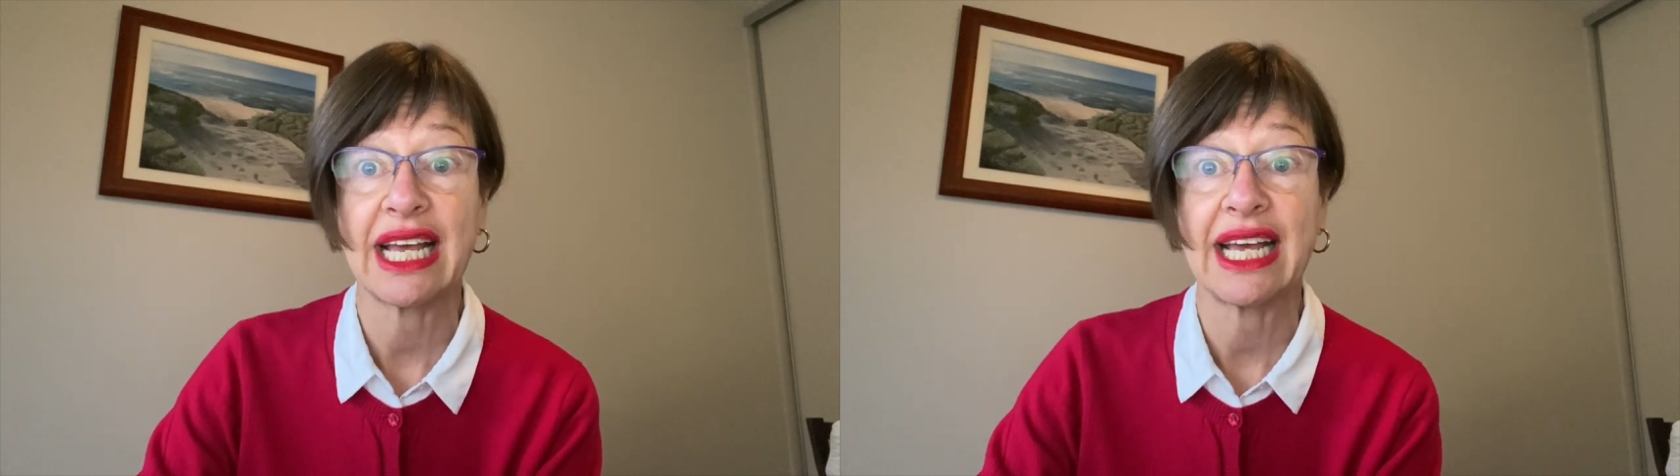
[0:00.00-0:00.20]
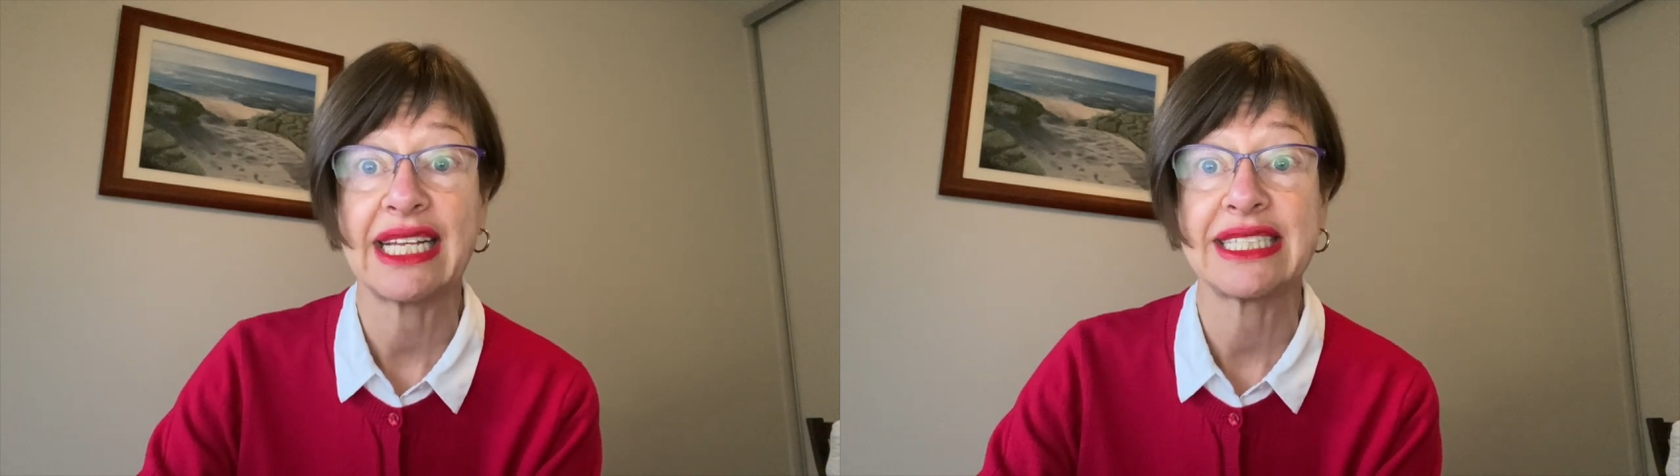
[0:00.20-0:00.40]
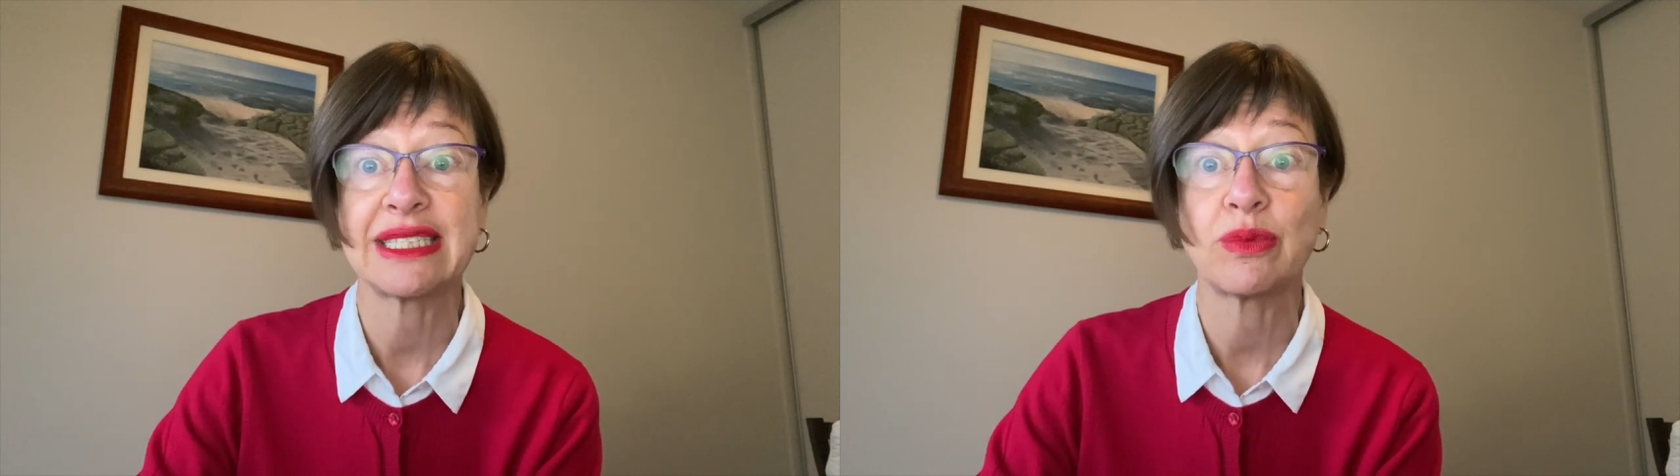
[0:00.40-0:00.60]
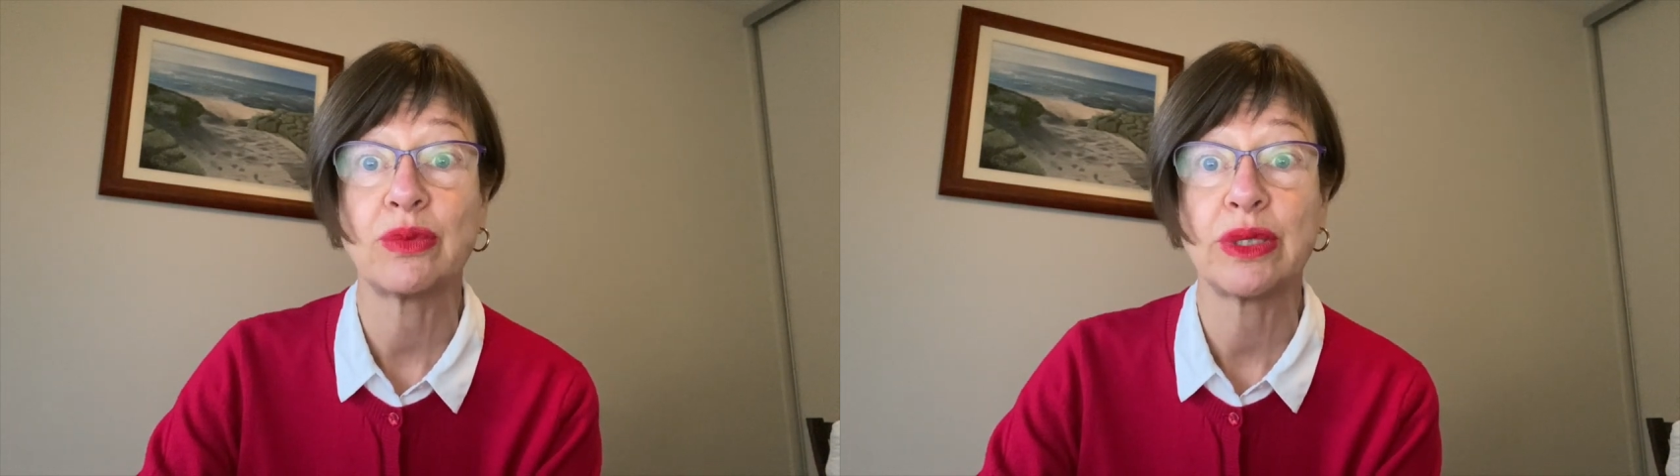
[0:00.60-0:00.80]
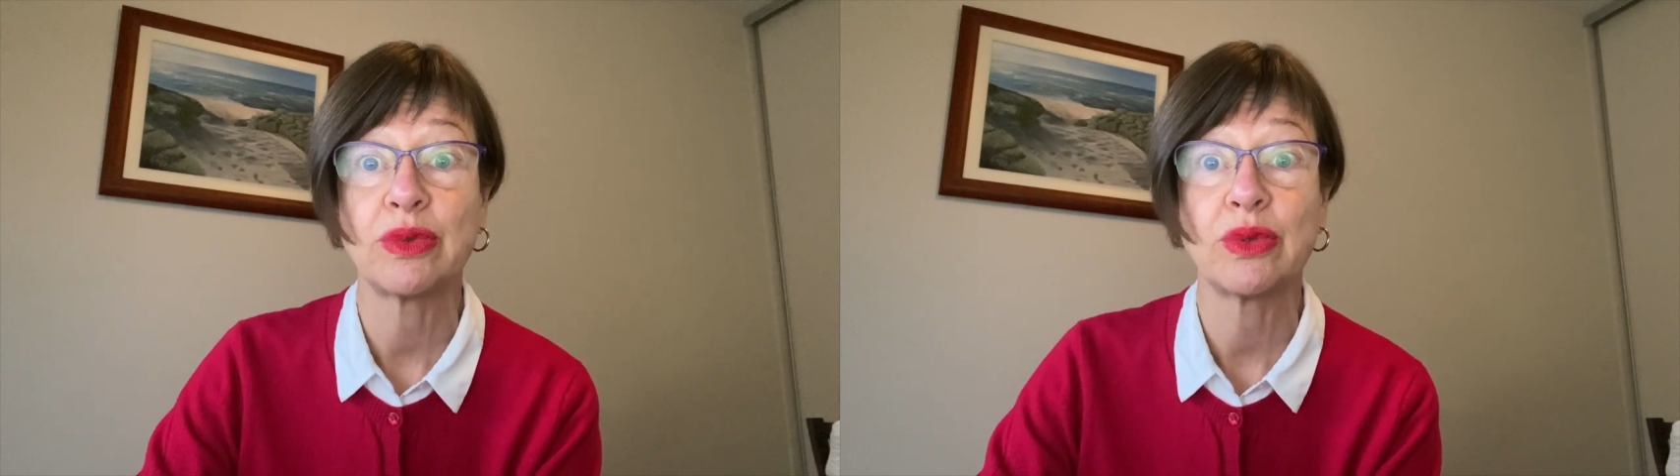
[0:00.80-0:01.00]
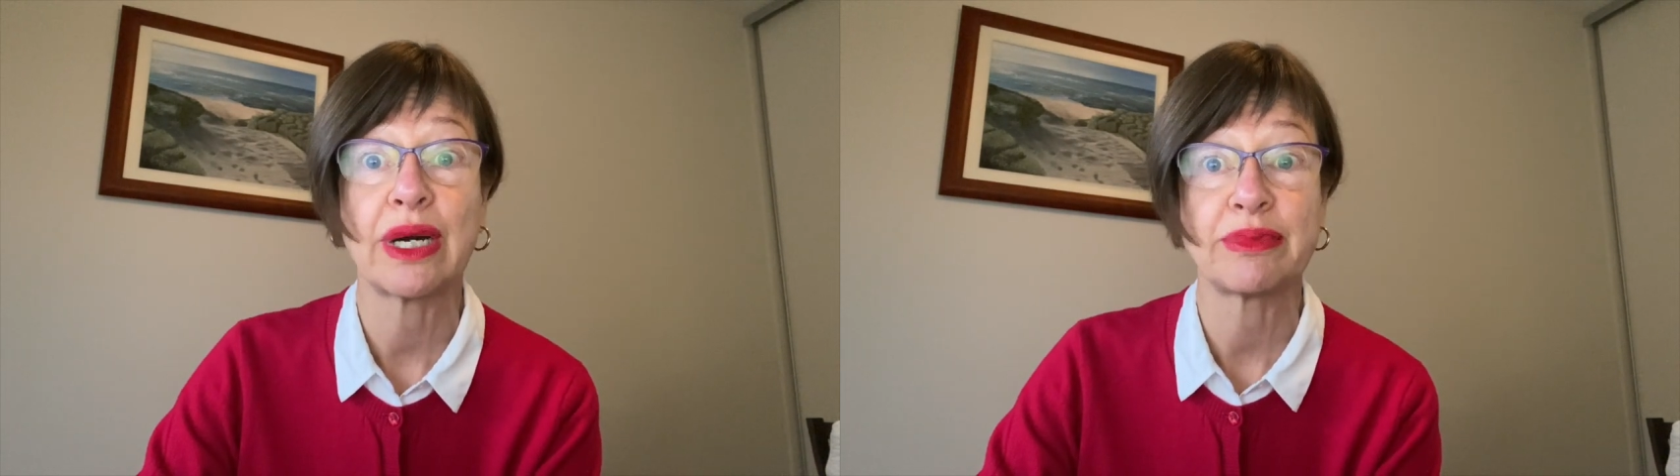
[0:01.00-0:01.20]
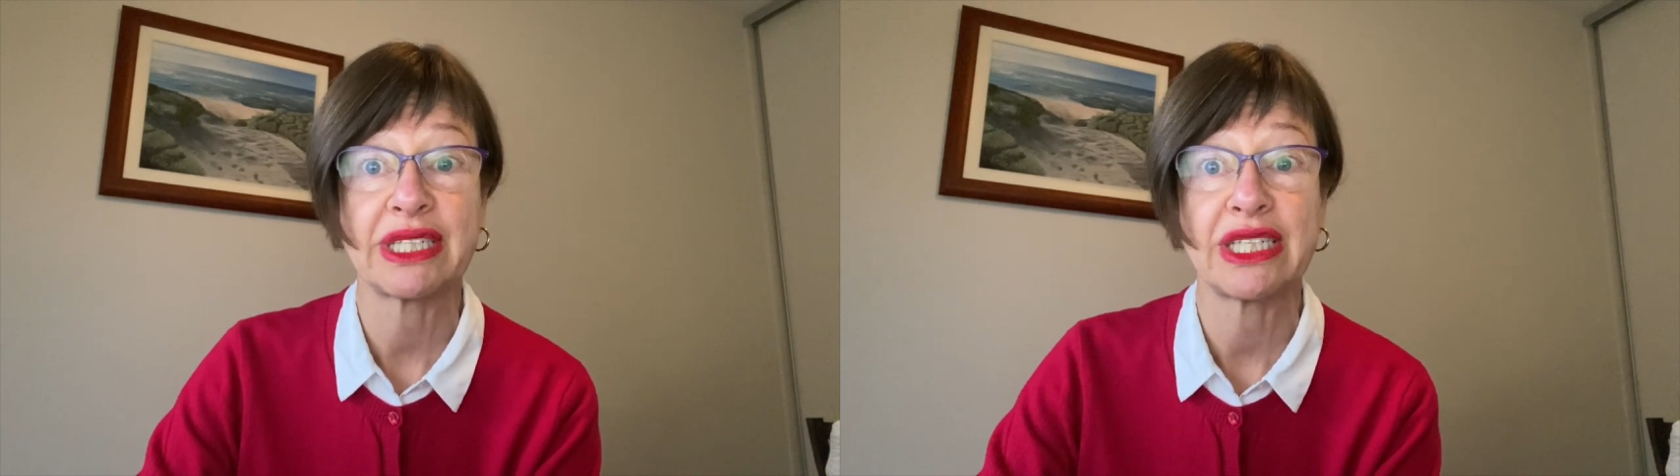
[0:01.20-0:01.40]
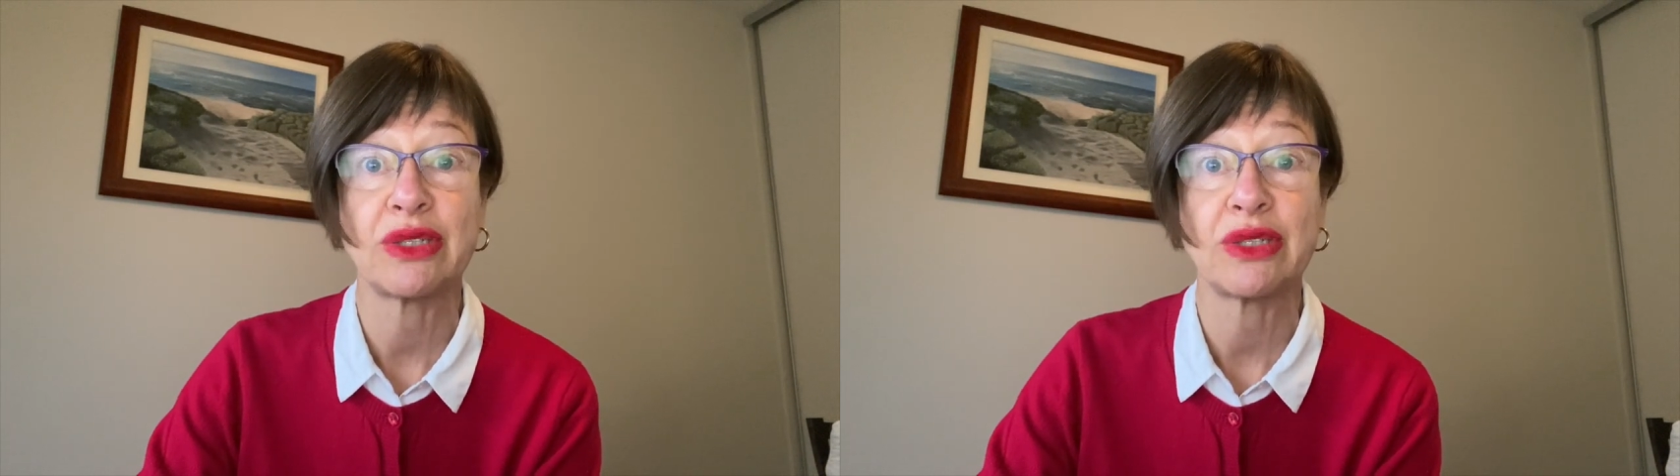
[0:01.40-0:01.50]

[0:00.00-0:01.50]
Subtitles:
and we will update you